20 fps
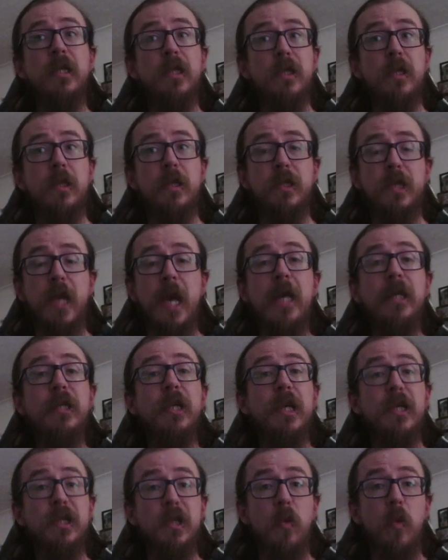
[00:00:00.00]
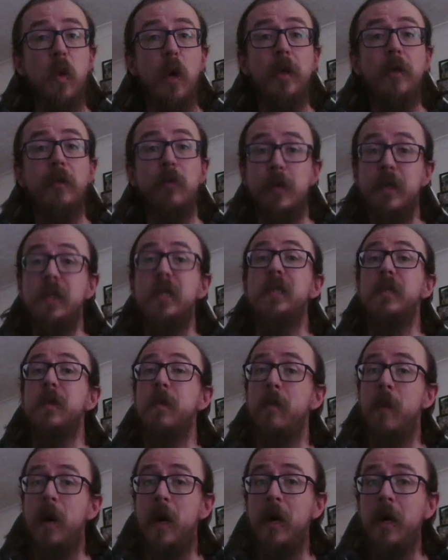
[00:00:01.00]
He's the one dressed as a
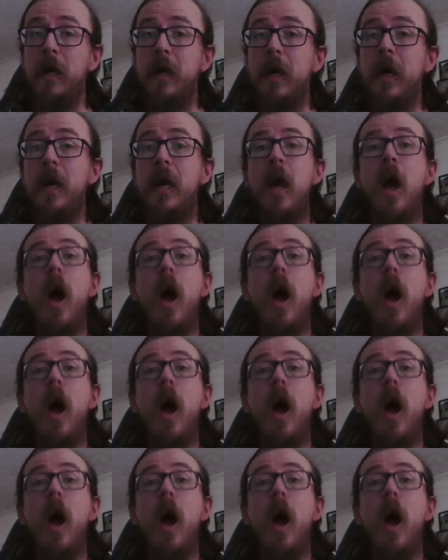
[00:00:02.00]
monk.